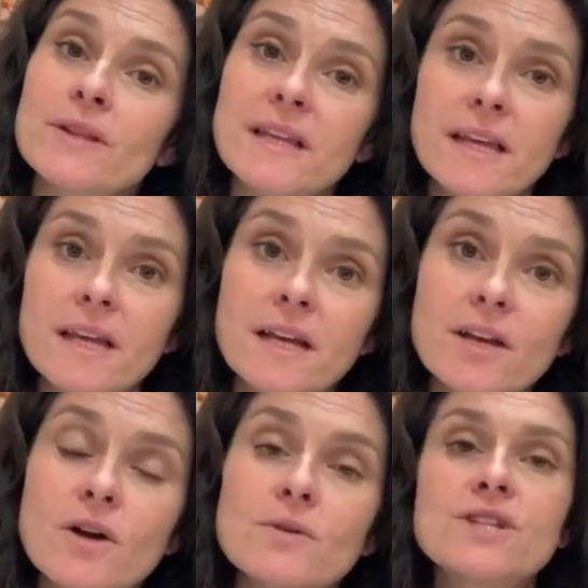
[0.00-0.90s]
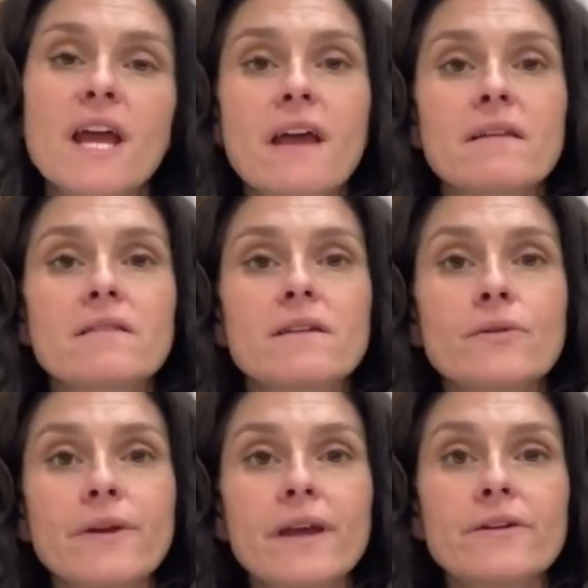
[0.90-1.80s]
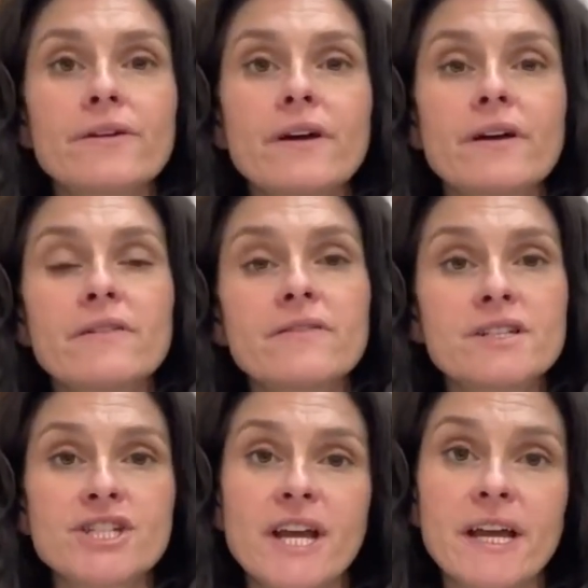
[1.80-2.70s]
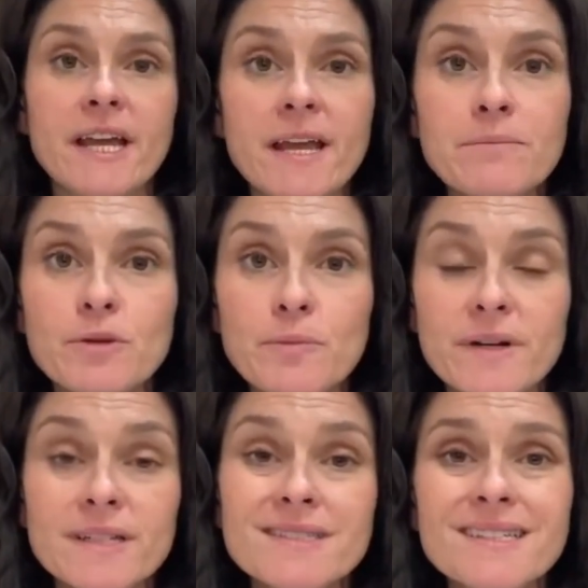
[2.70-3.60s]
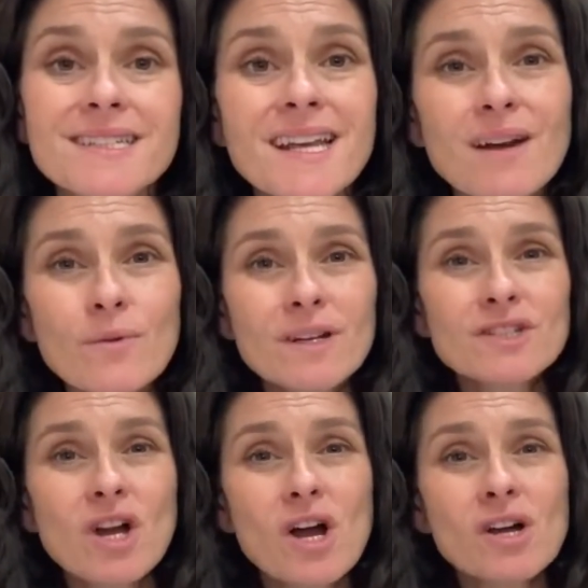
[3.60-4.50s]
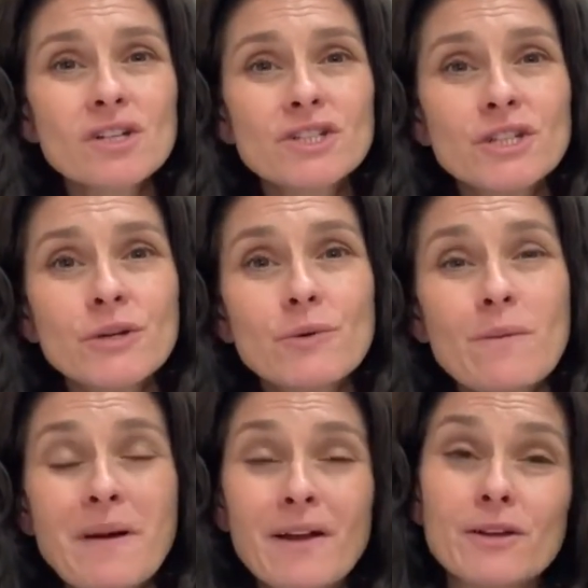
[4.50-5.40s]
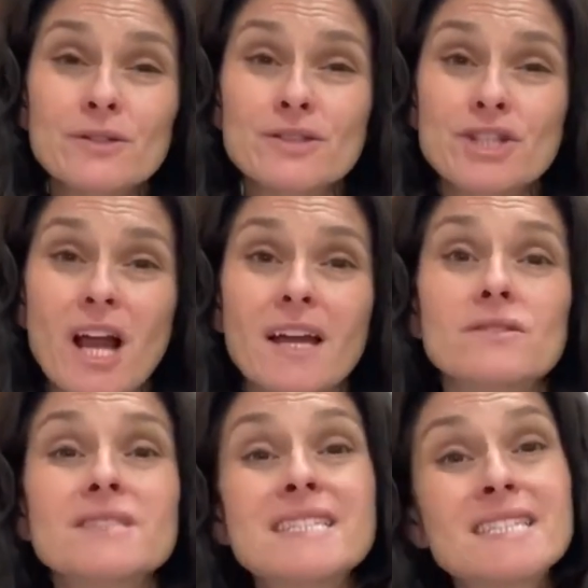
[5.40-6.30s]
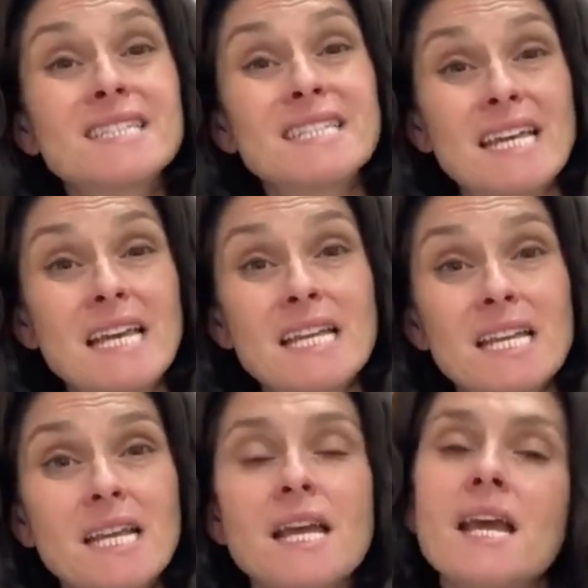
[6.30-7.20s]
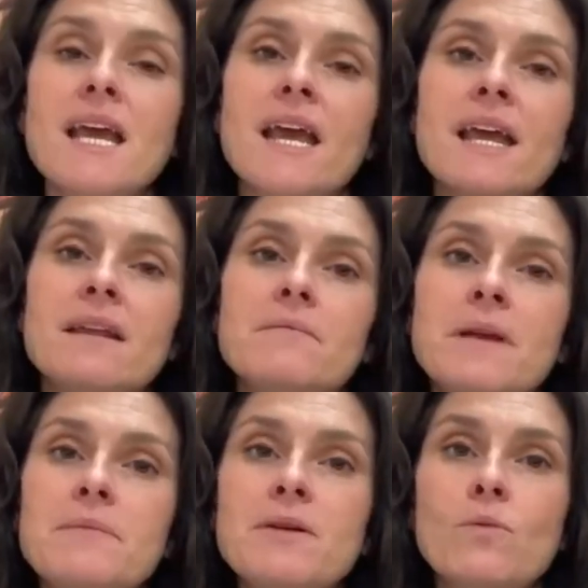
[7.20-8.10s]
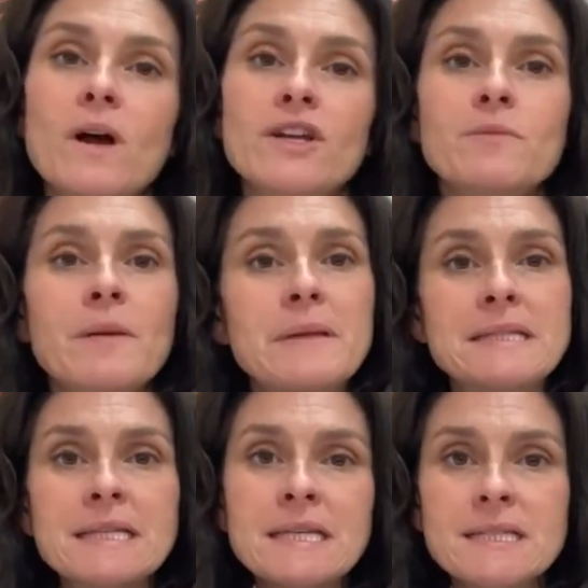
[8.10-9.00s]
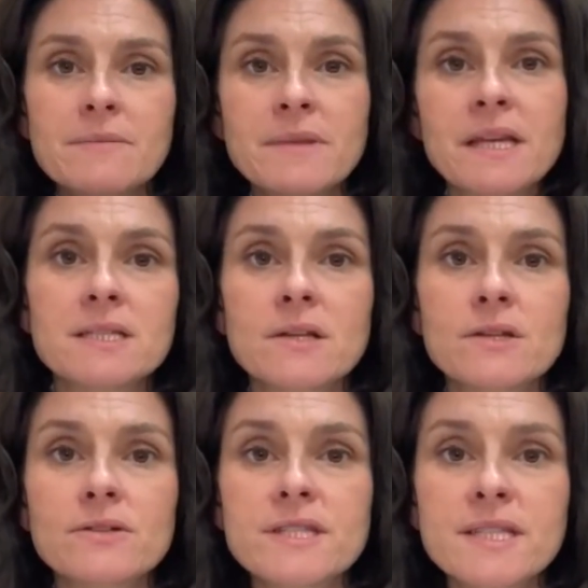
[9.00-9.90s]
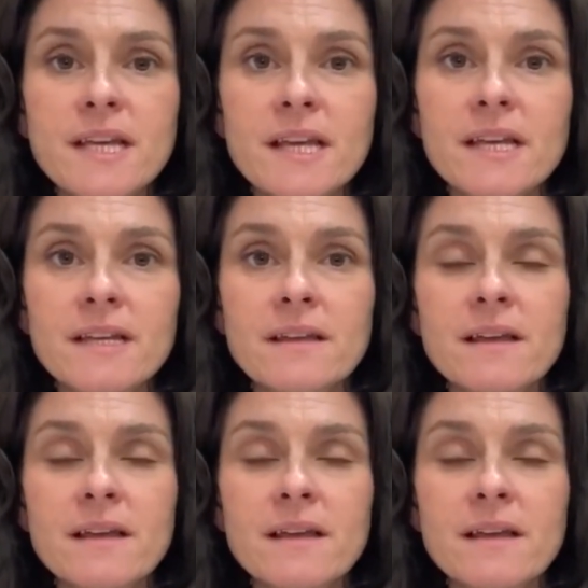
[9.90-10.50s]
leaky gut coach and the creator of the JIA Blueprint, and today I want to talk to you about your child's skin and maybe why you might be seeing some things on their skin,